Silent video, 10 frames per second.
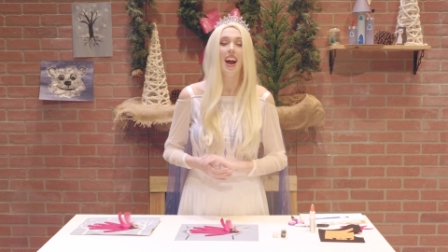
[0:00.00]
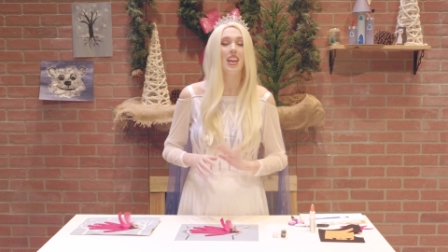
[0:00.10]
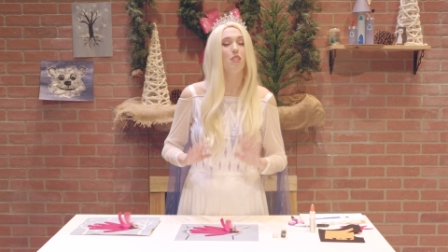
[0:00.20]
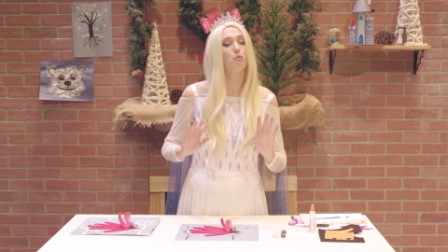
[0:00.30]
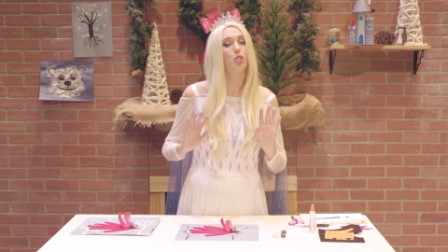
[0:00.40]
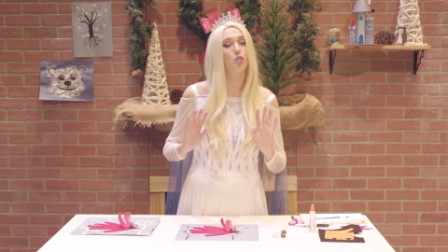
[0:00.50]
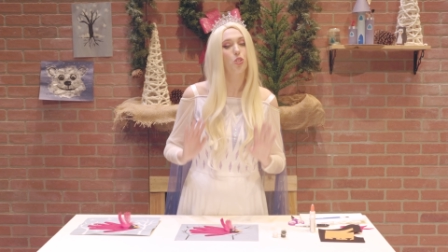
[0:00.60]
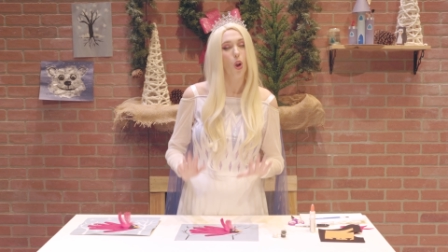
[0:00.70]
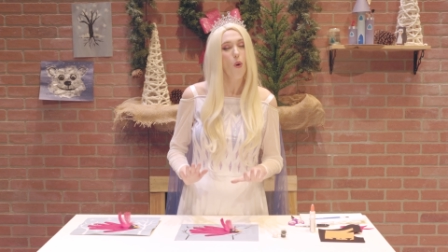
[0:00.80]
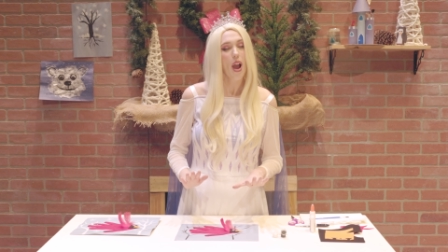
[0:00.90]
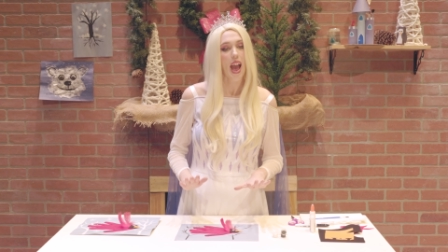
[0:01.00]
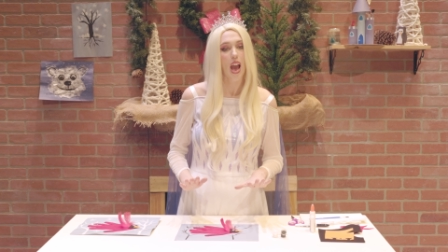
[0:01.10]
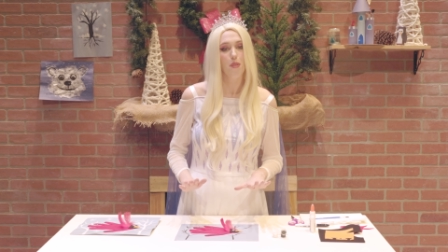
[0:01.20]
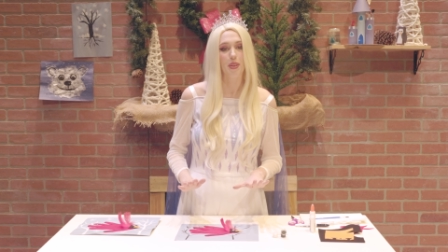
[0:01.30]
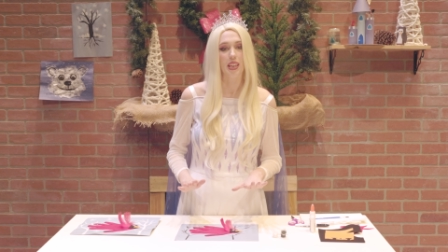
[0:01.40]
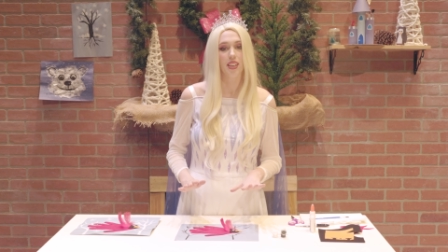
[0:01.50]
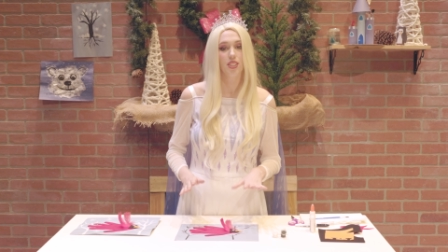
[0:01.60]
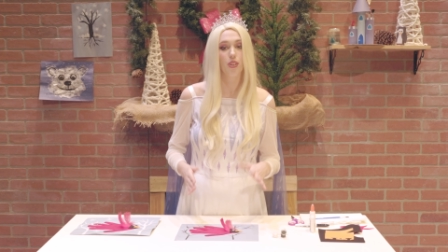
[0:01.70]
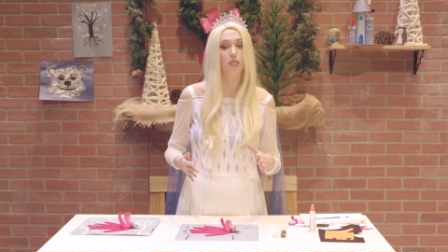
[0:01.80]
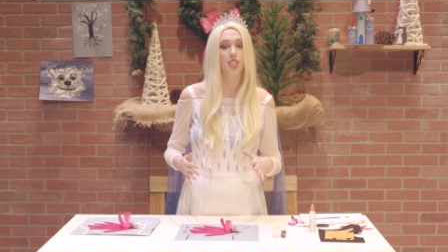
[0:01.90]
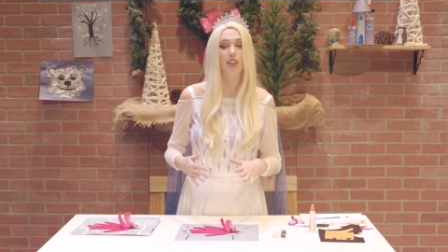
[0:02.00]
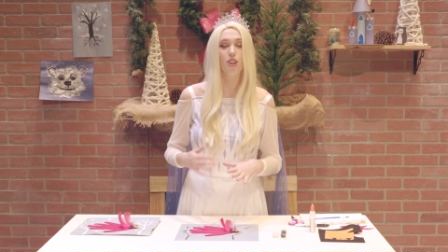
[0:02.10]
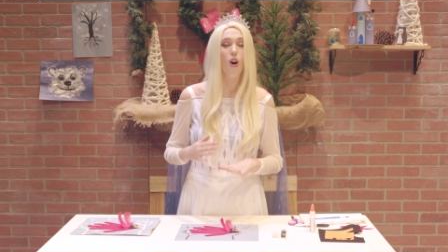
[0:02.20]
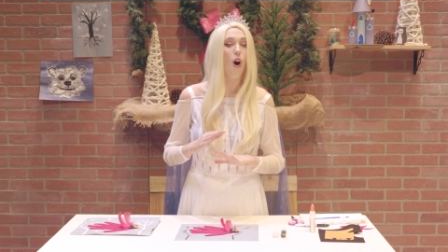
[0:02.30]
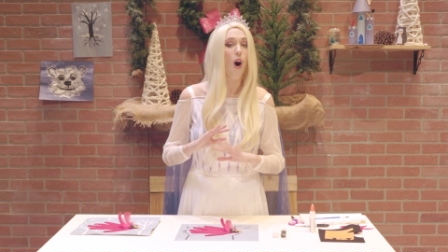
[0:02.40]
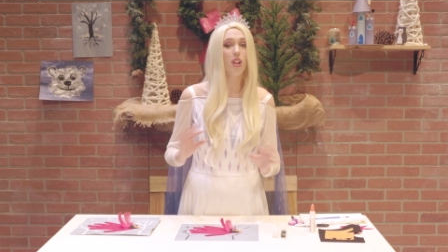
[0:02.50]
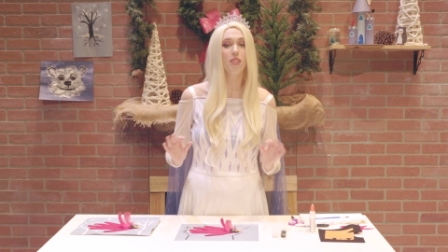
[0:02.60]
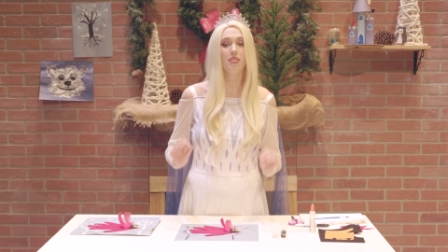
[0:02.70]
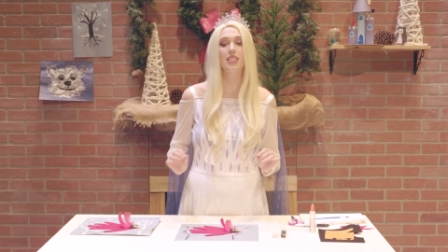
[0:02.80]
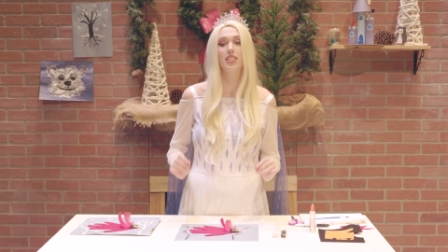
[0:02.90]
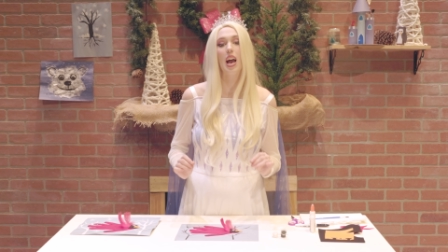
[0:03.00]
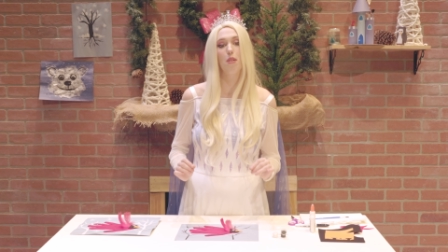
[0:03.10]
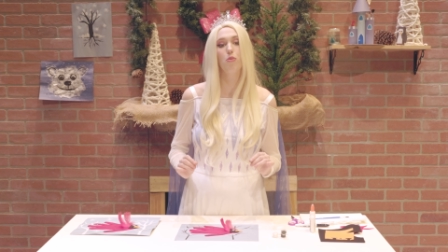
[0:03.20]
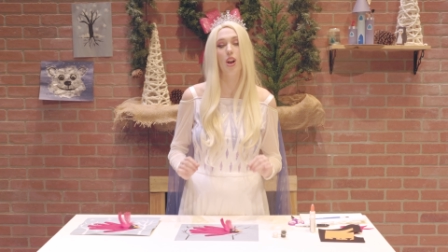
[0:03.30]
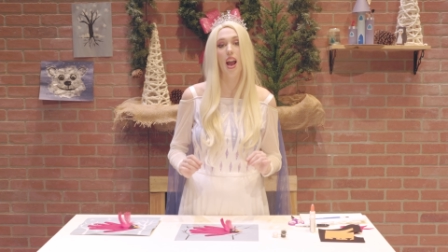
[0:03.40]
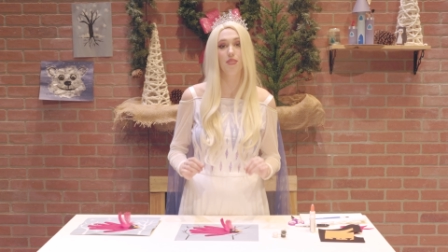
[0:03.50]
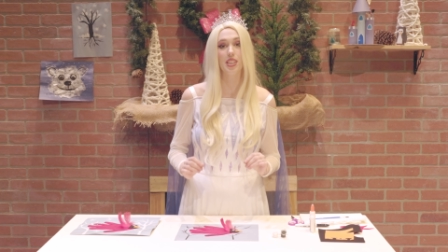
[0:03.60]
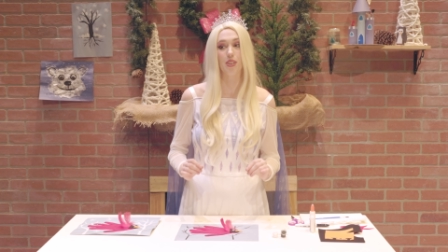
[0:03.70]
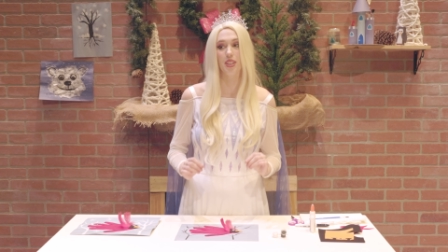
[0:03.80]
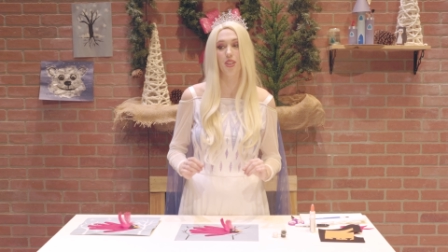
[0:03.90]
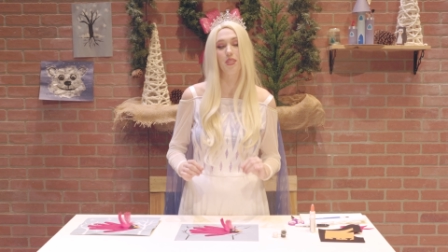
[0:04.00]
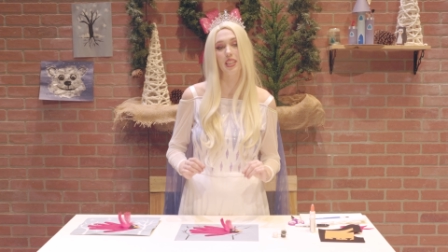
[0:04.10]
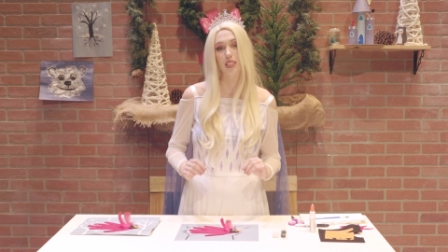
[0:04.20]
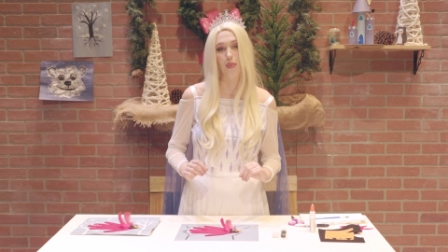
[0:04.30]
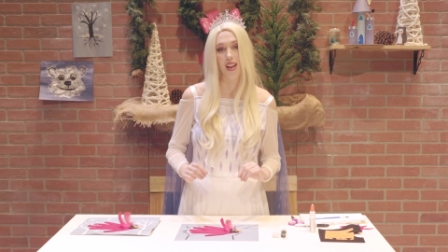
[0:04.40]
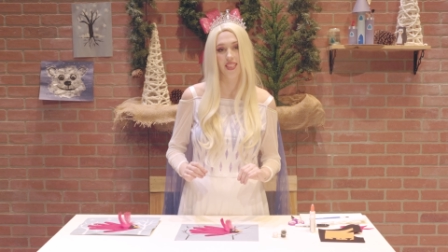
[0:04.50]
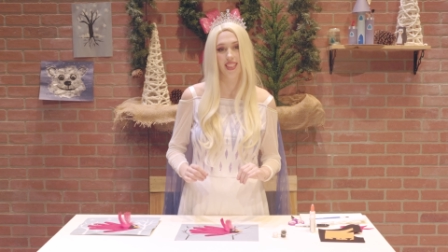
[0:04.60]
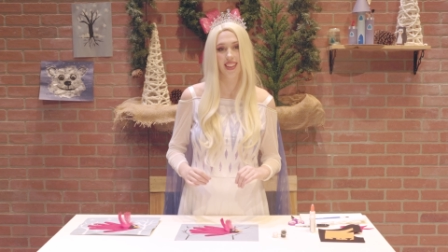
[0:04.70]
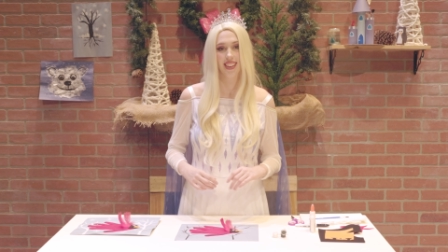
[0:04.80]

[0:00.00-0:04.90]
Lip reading: I am so happy to have shared all of this time crafting with you this month.